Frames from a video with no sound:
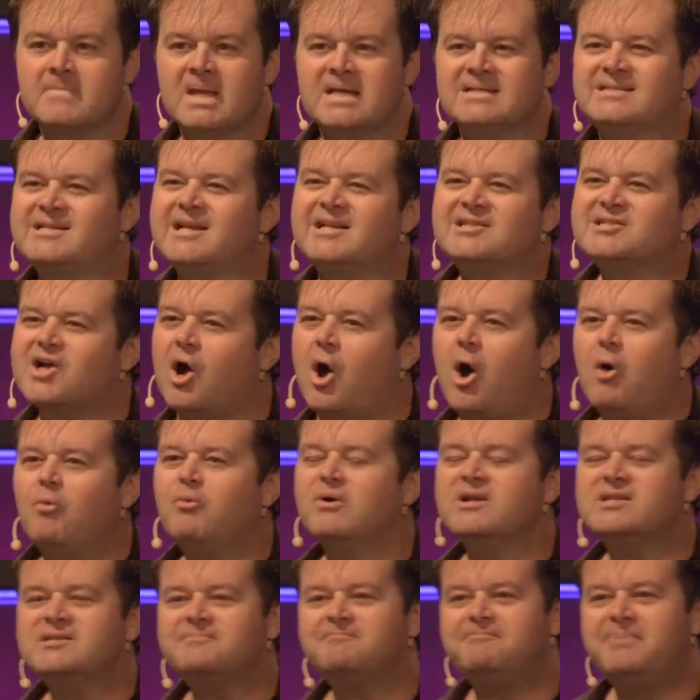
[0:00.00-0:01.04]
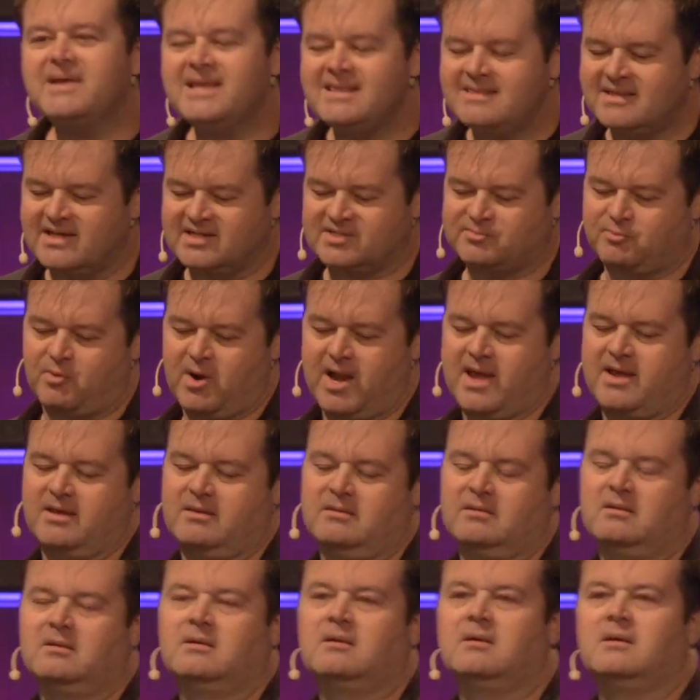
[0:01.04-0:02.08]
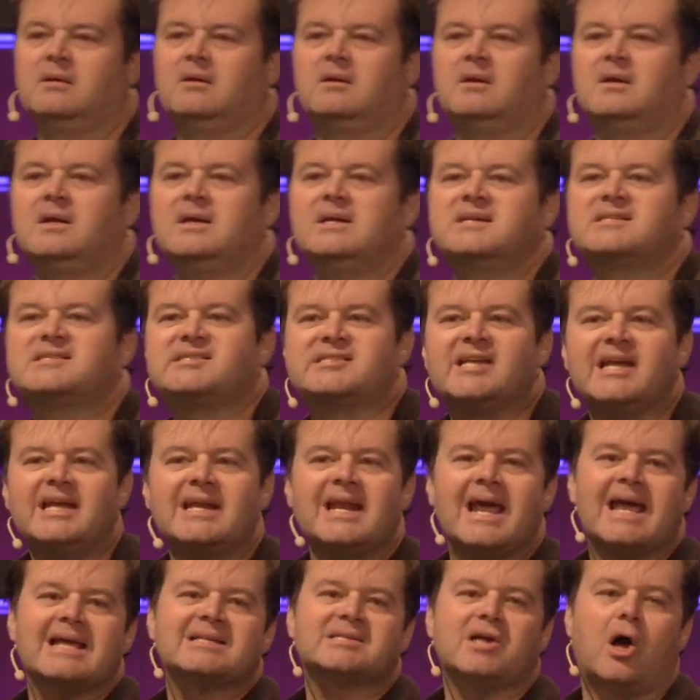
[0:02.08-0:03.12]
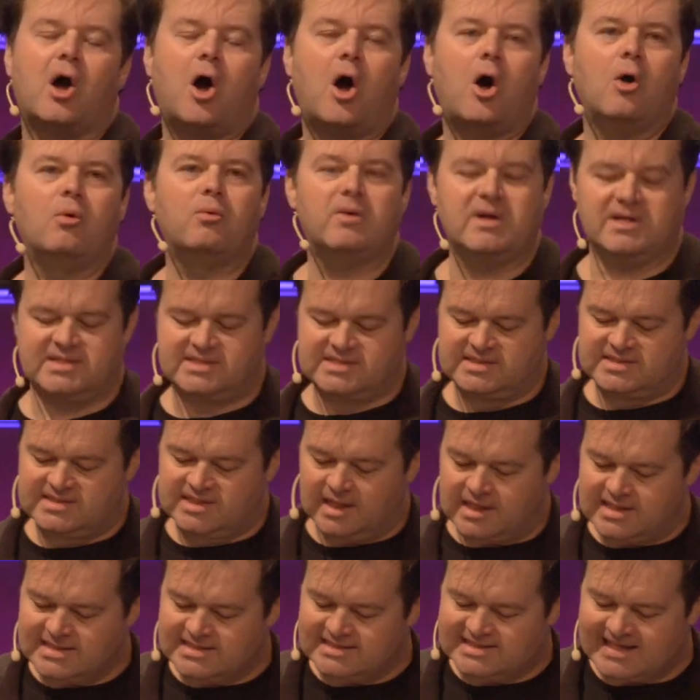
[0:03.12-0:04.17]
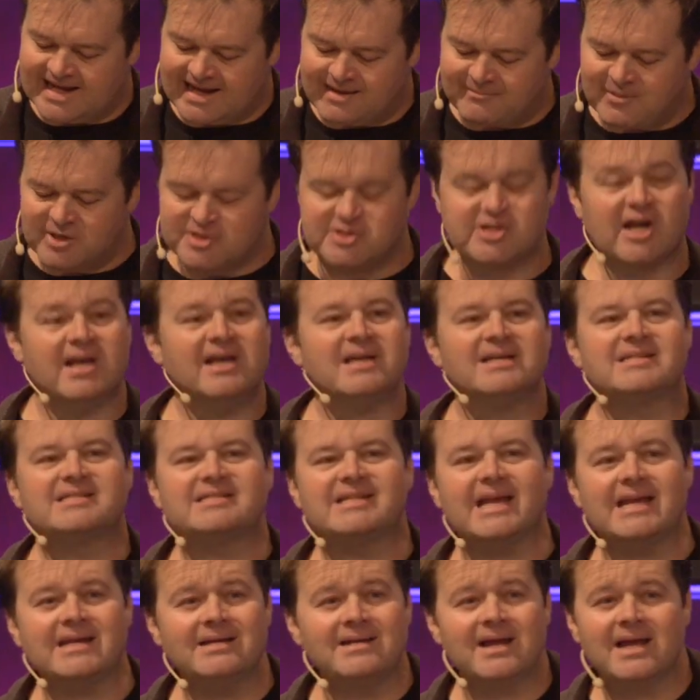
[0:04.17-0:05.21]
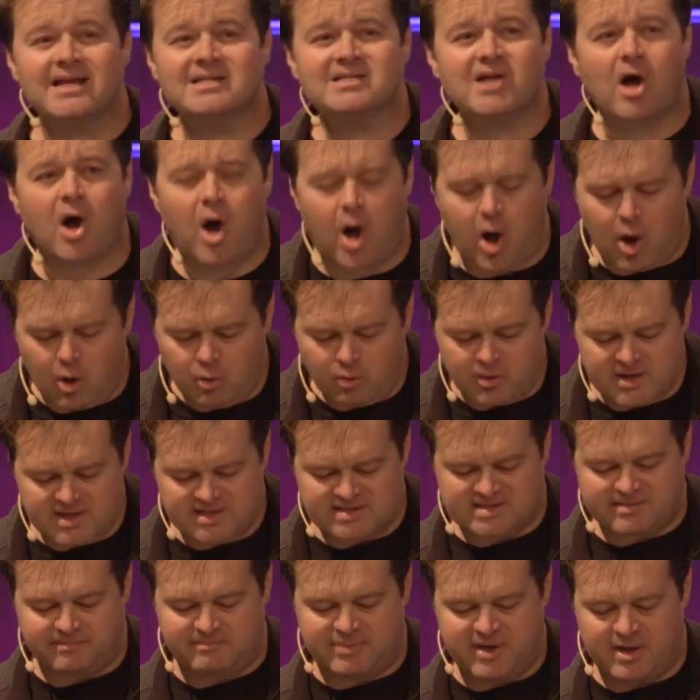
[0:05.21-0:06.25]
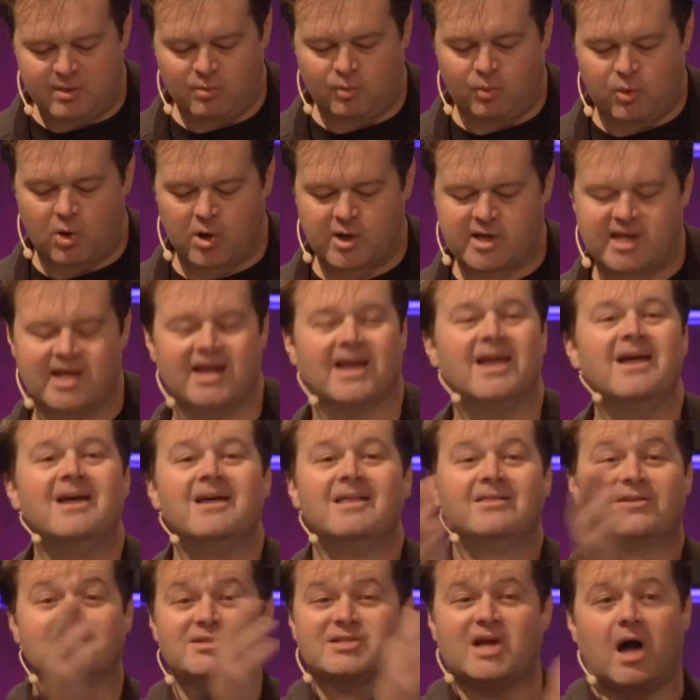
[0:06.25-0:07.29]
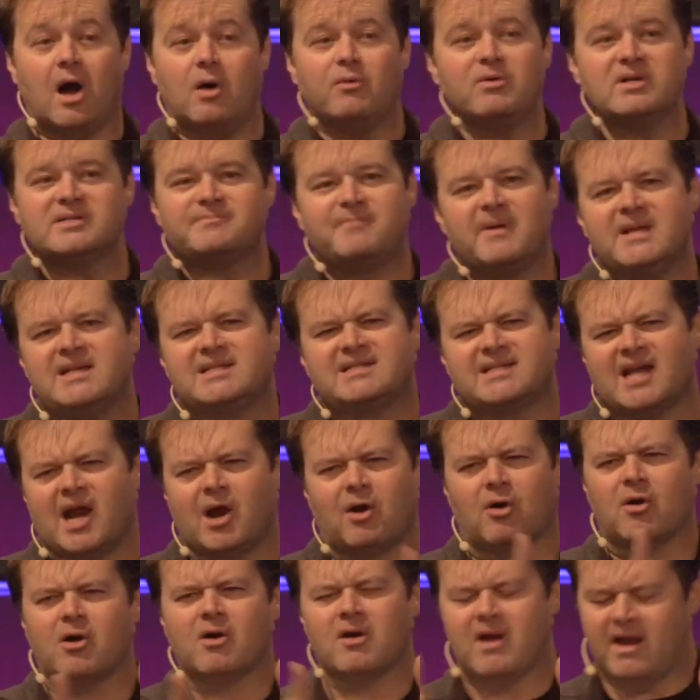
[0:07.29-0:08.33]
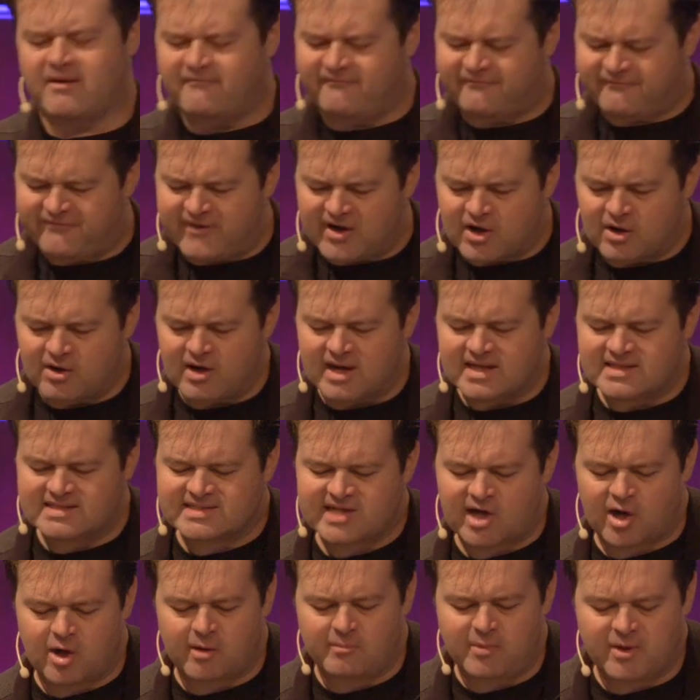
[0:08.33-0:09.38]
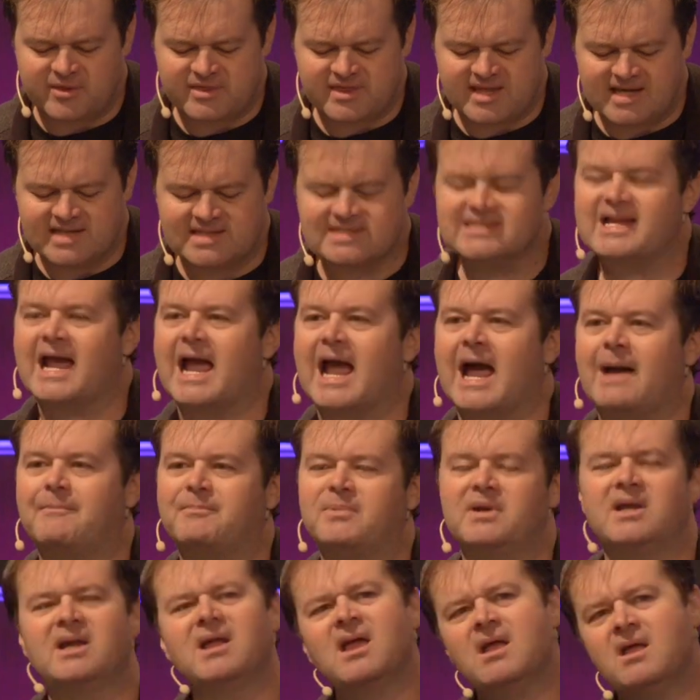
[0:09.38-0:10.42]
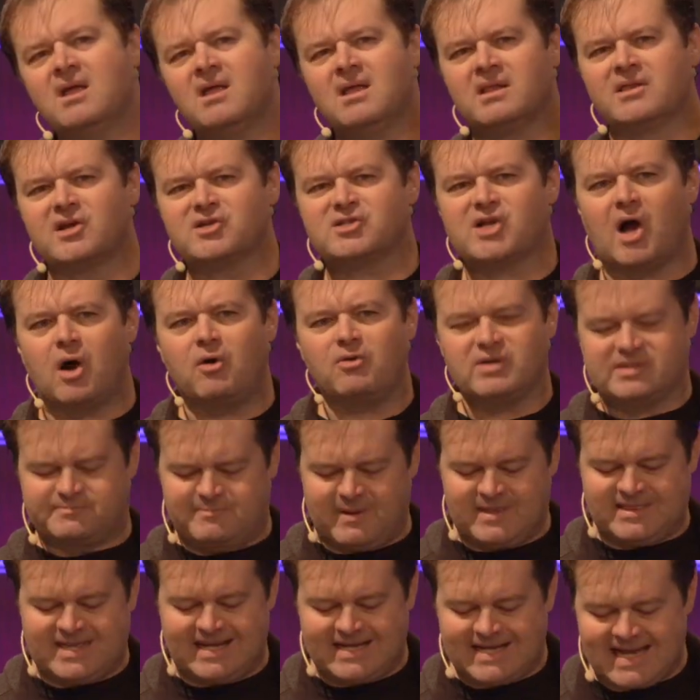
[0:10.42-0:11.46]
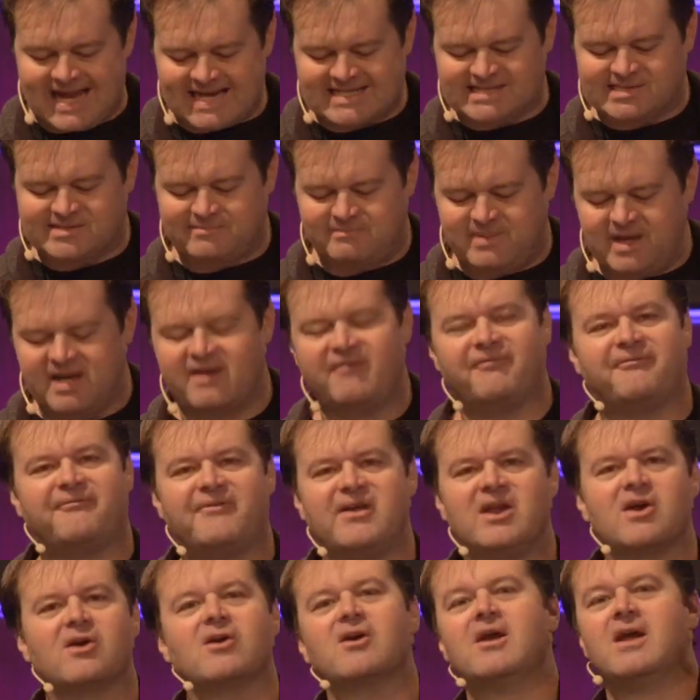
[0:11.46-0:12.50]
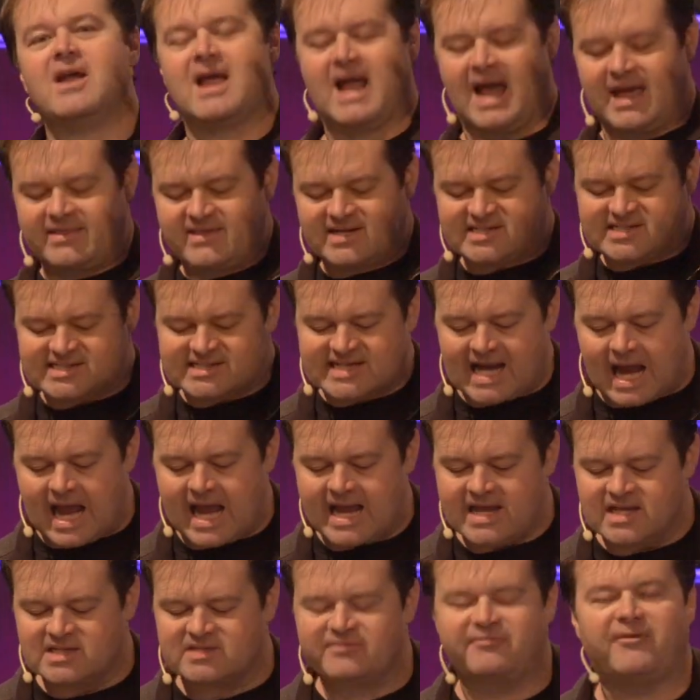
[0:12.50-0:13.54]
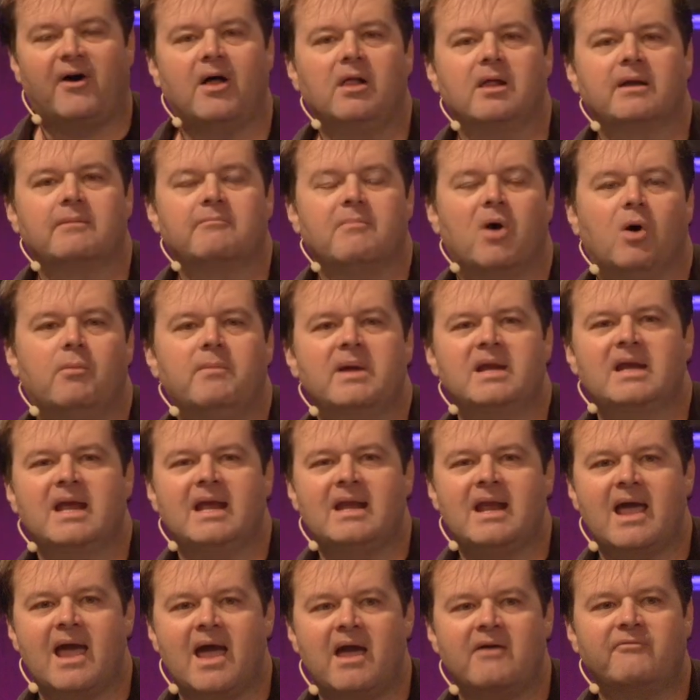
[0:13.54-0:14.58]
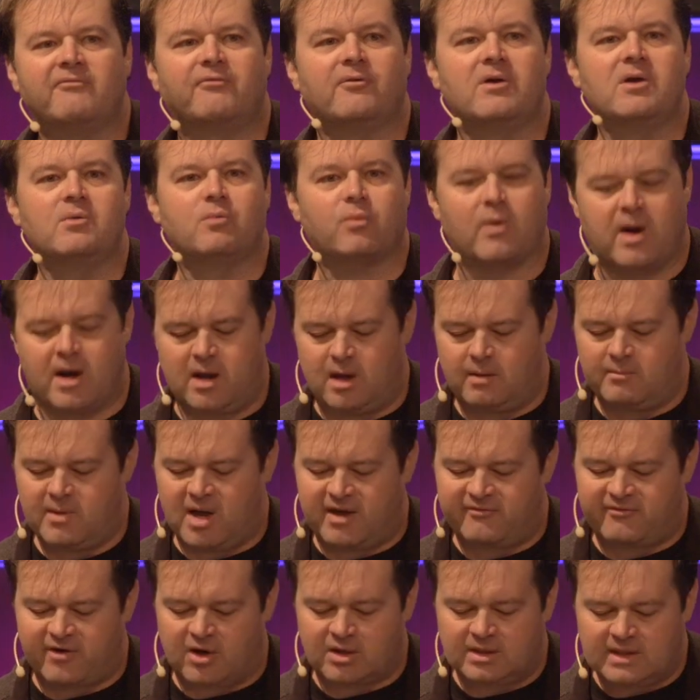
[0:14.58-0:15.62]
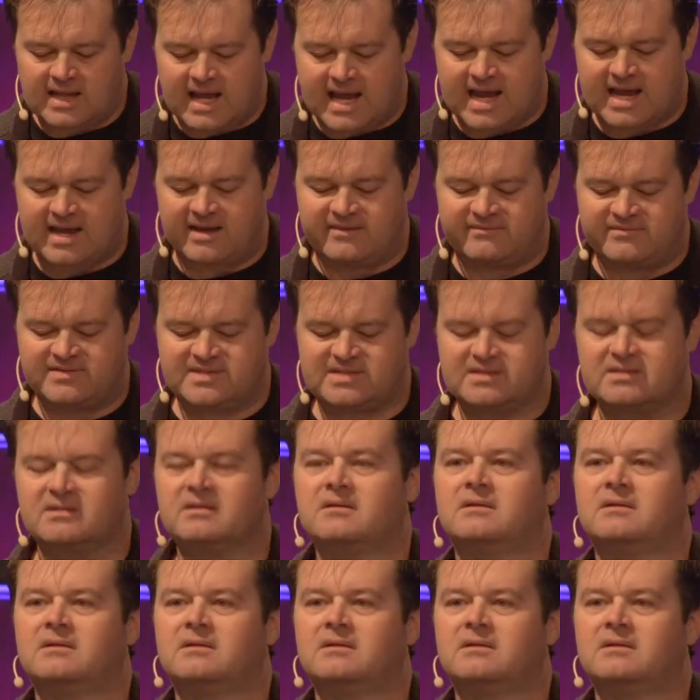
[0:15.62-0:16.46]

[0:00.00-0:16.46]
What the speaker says: See, it's always been this way. Sin has always done damage. Satan has always been working. There's always been terror and fear and terrible things happening. There's always been the next big fear and the sky is falling moment in every realm of our lives.